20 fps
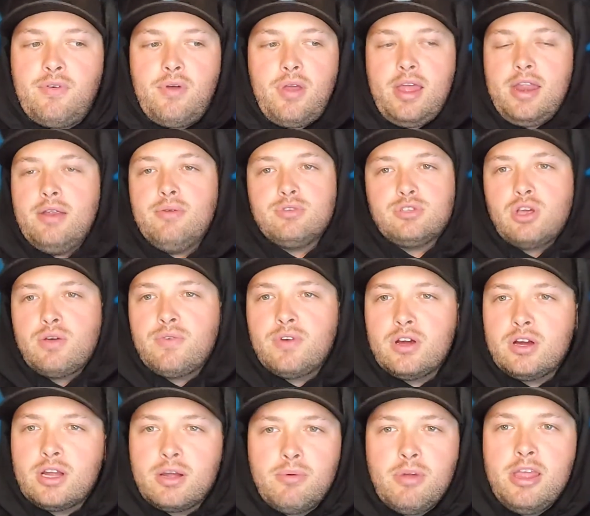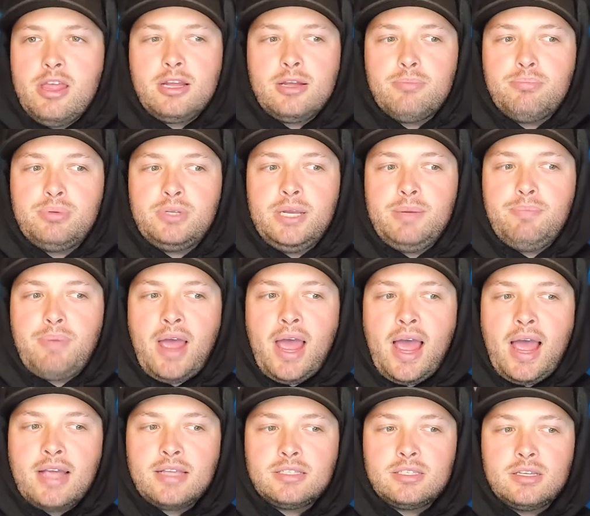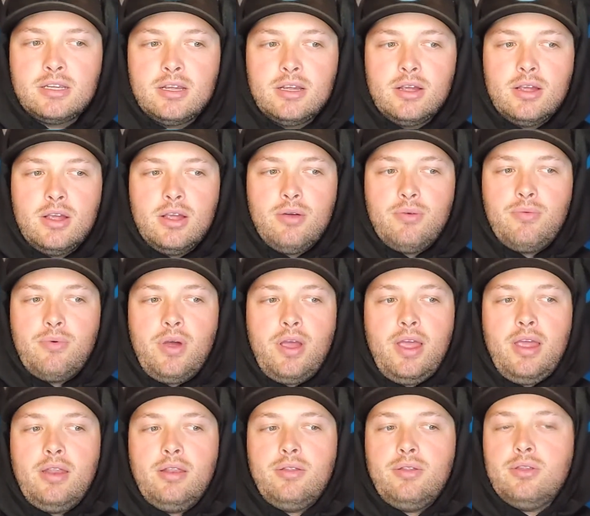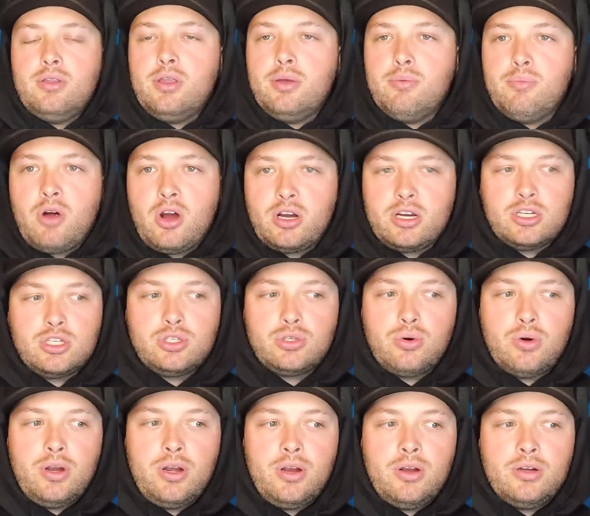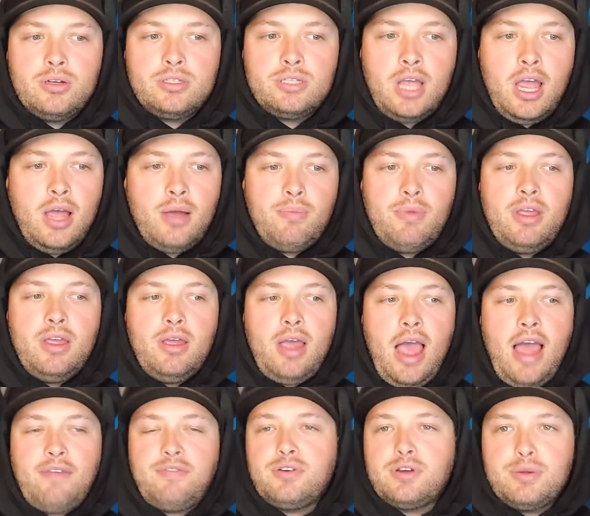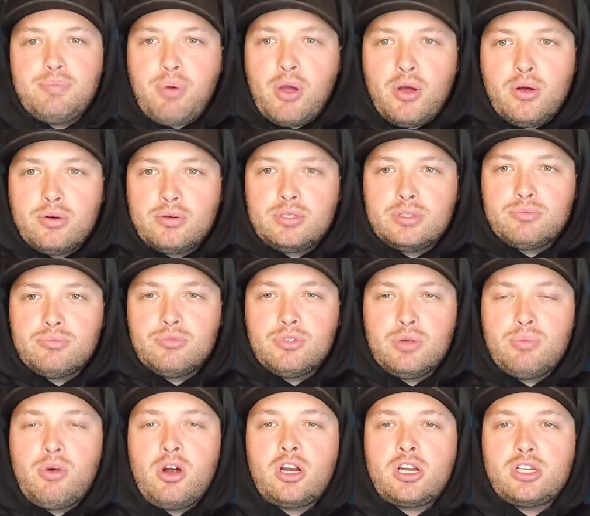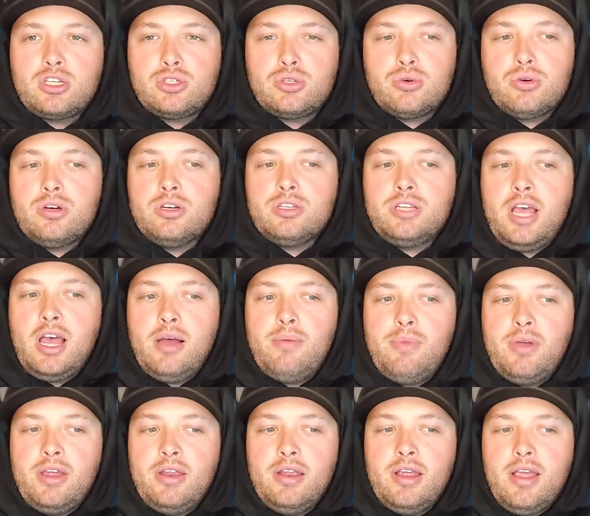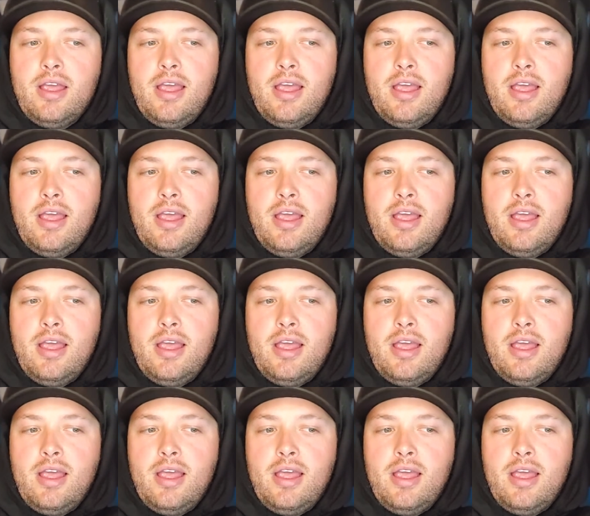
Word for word: And it was over an incomplete pass when Lamarcus Joyner's helmet, after he poked Lamarcus Joyner's helmet,